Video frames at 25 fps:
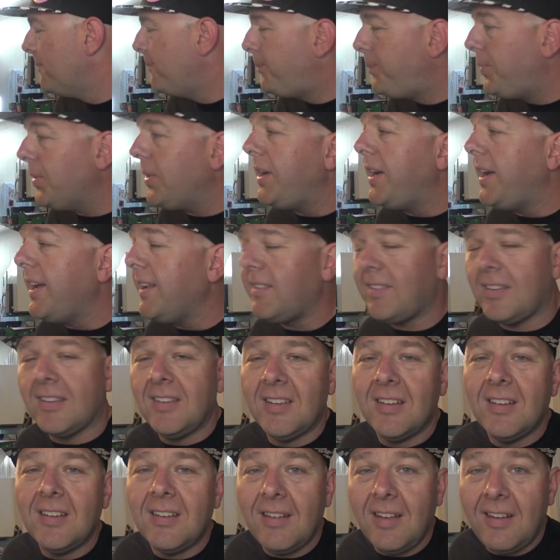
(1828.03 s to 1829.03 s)
But
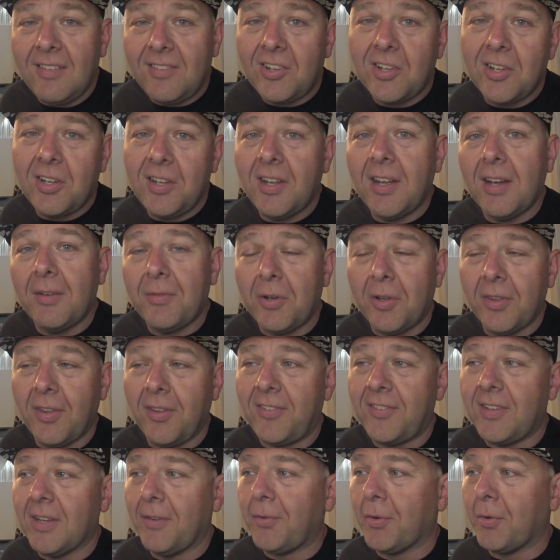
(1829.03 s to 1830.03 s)
it's good to have all
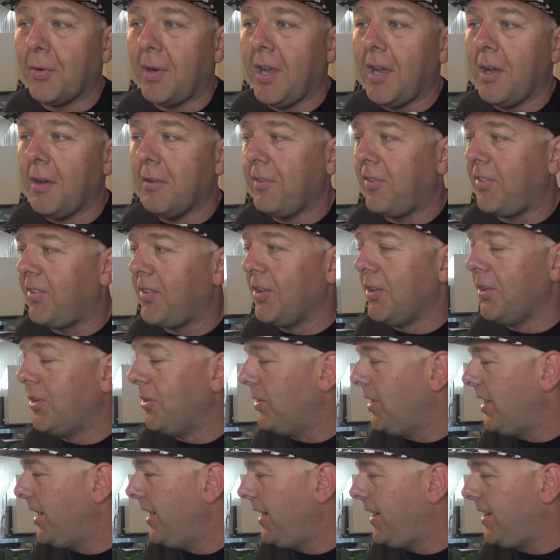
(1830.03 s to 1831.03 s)
this stuff around
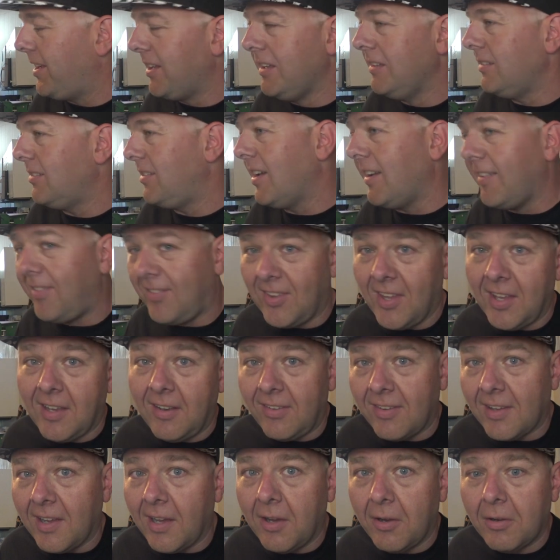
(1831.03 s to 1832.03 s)
so I can test
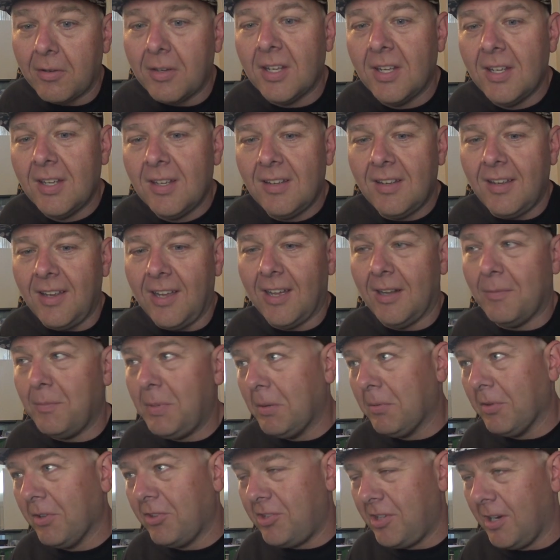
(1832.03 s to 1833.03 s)
things out and
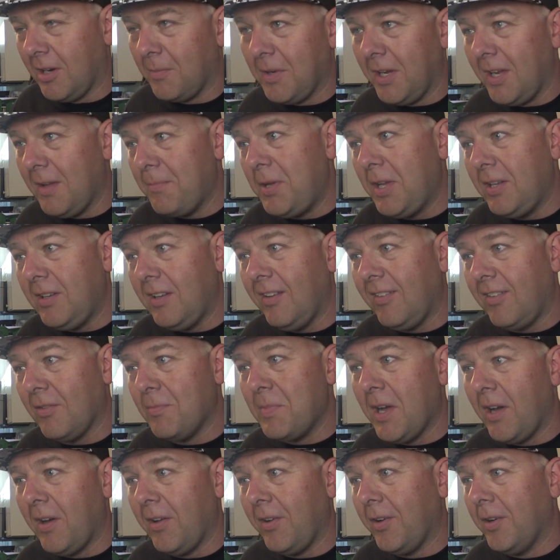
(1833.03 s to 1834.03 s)
be able to share my opinions
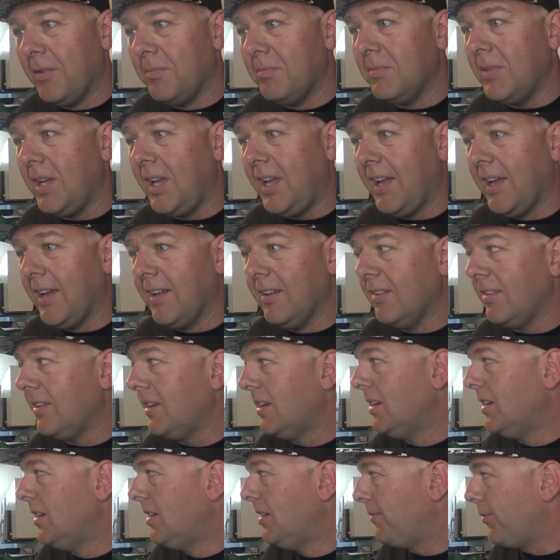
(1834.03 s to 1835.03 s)
about them. And
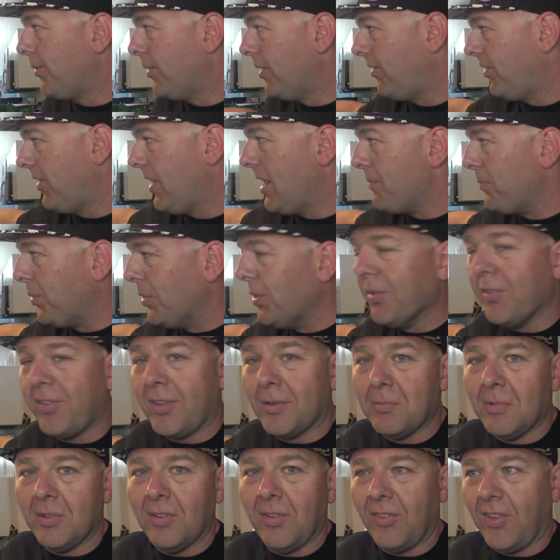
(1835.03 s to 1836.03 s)
for example,
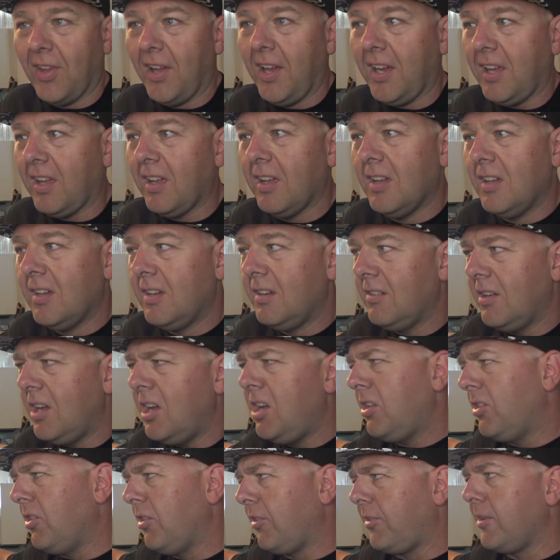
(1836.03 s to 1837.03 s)
someone's like,
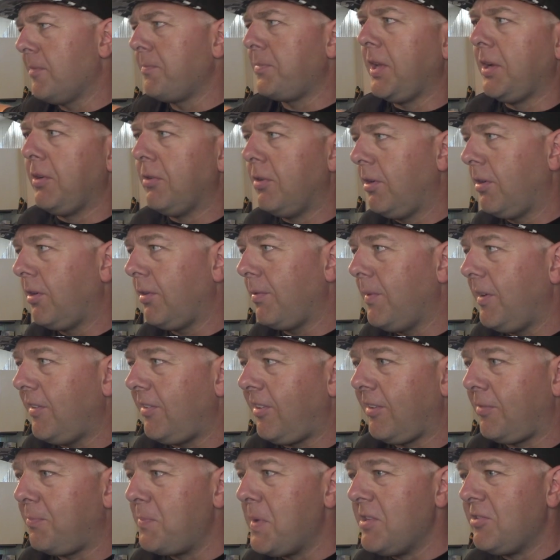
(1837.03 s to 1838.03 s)
hey, there's something wrong with my
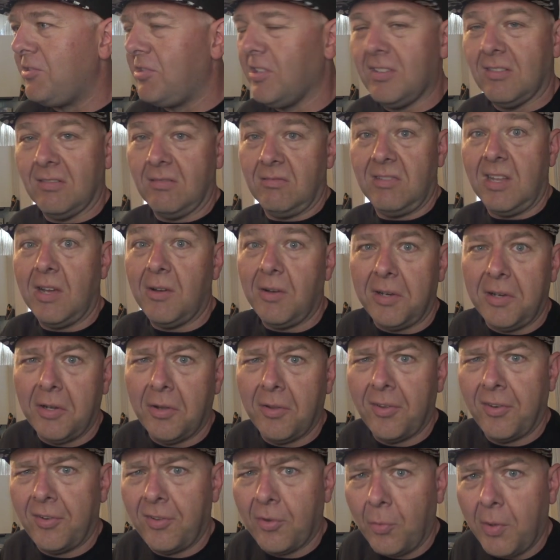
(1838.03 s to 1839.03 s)
suspension. Now I
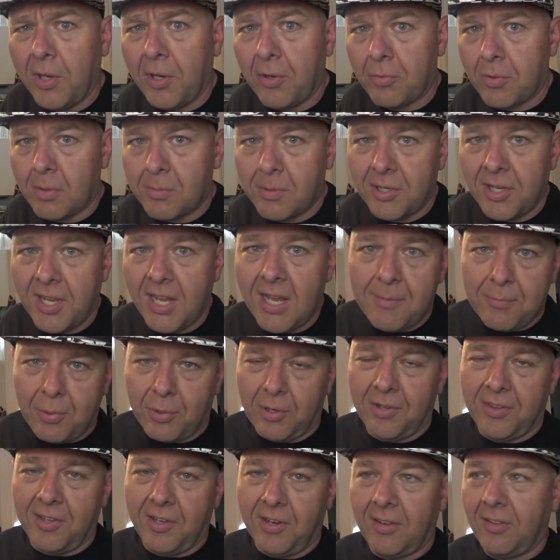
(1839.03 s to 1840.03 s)
know there's a weird rubber
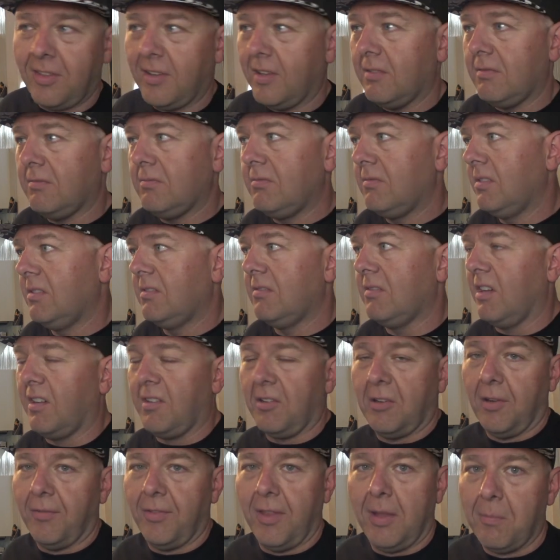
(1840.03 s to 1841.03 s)
damper in there that I
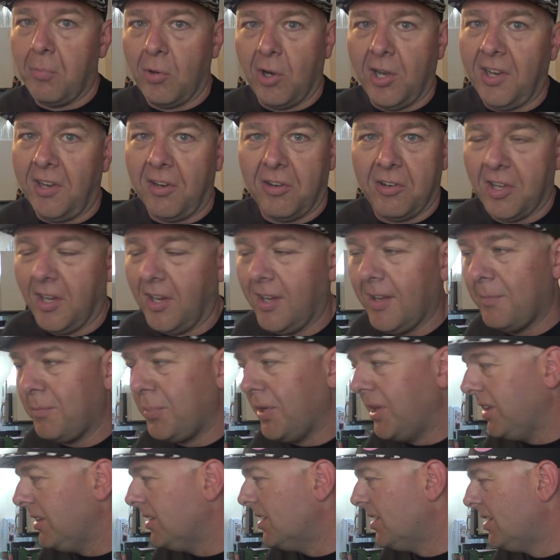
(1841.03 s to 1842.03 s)
don't know if they break or not,
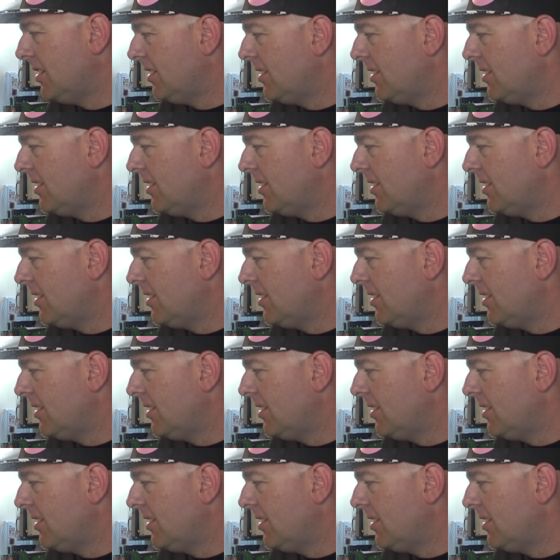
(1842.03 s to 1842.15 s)
but